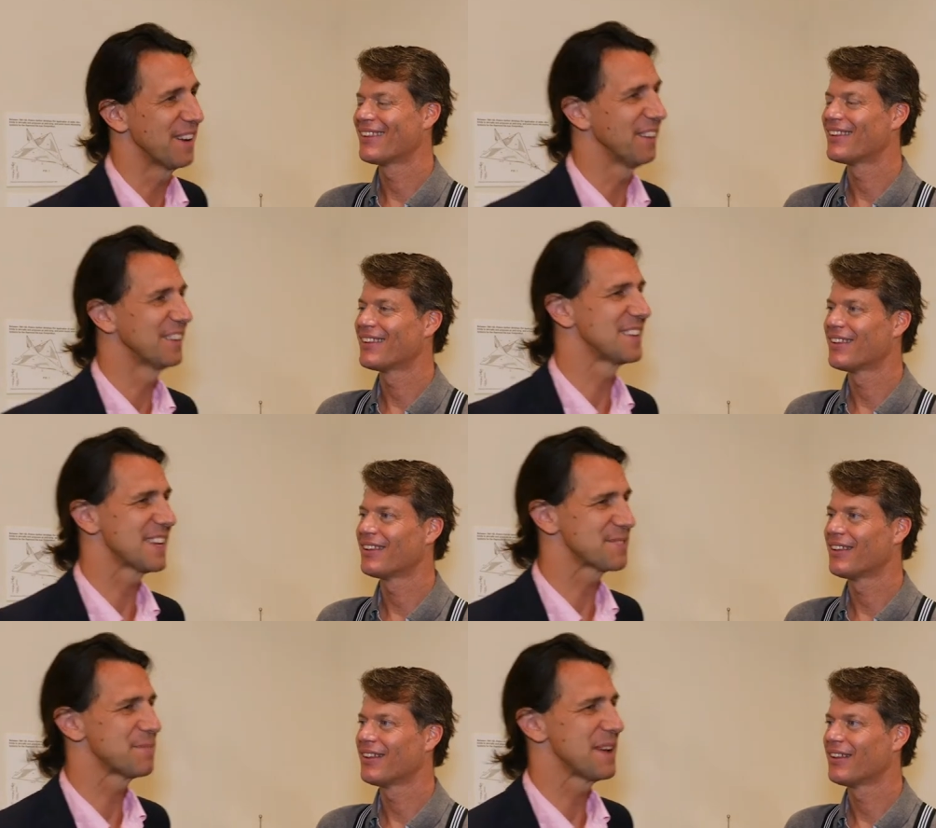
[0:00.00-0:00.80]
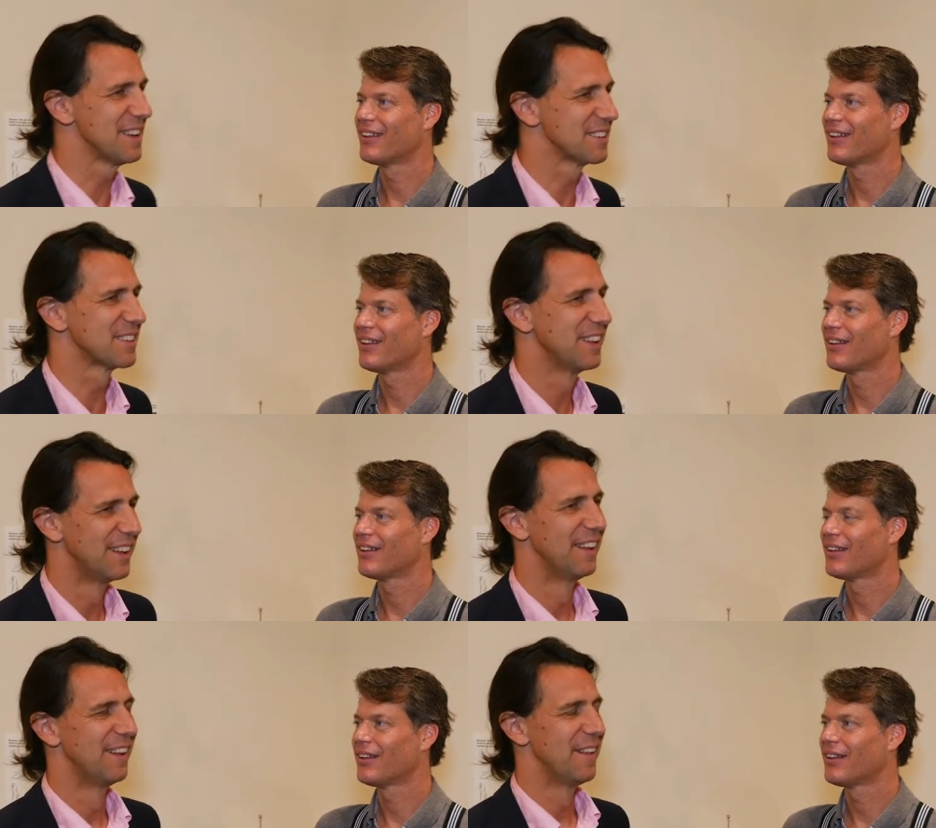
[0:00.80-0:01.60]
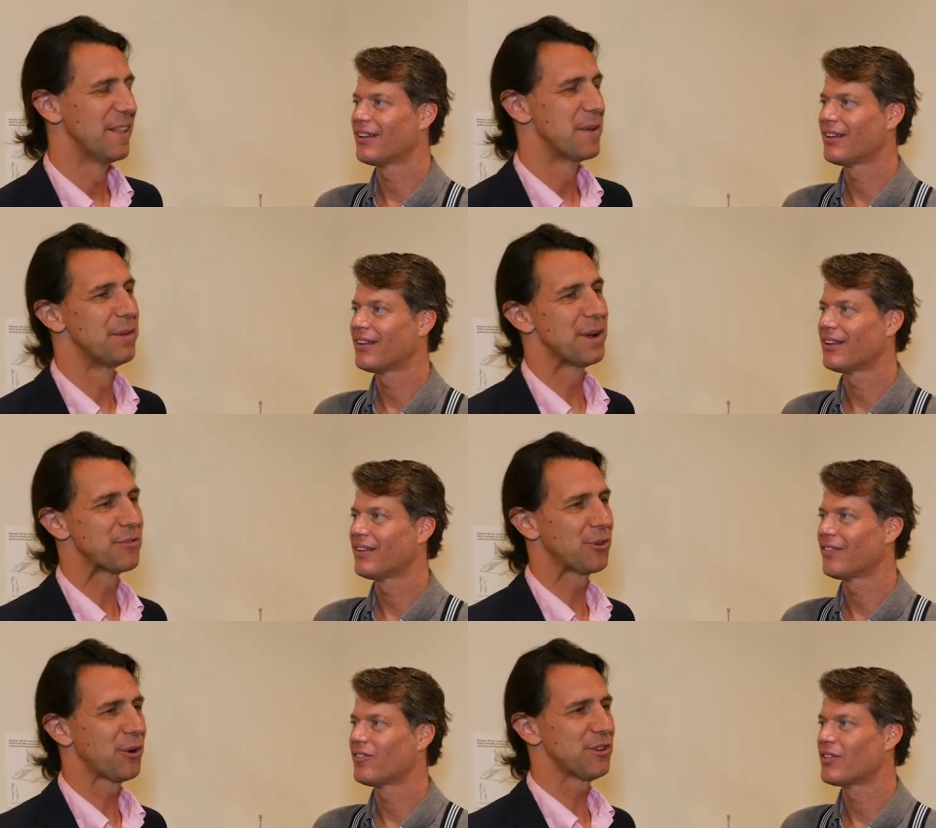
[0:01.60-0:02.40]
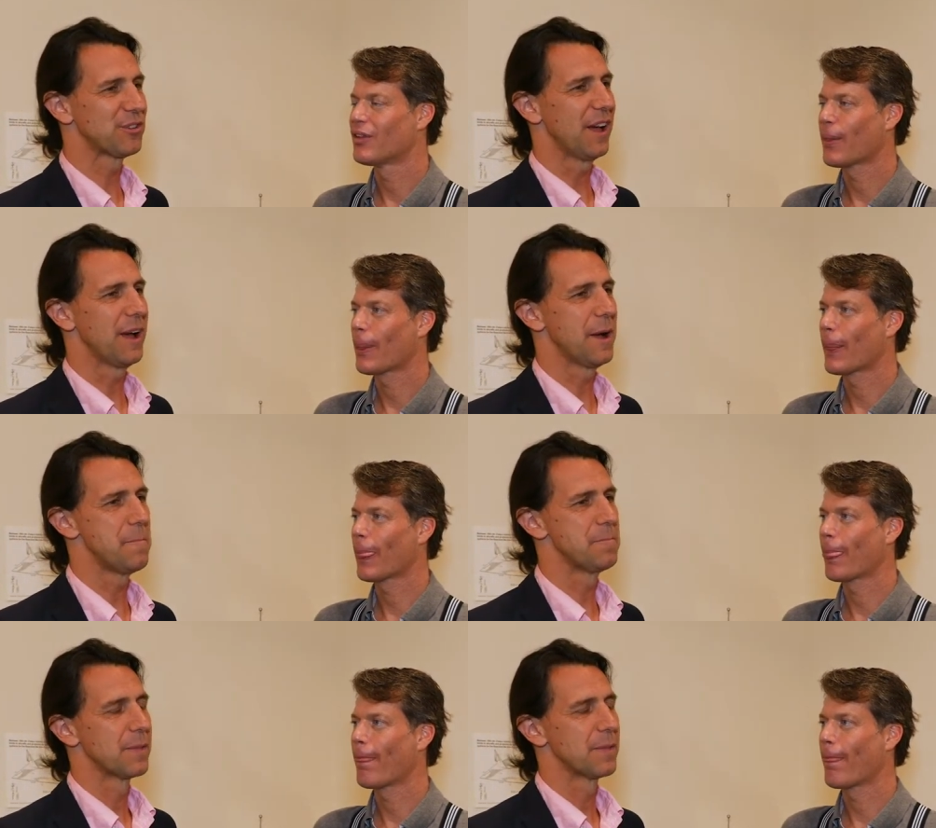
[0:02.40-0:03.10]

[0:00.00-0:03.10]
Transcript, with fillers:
Speaker 1: all the text panels. But of course, um,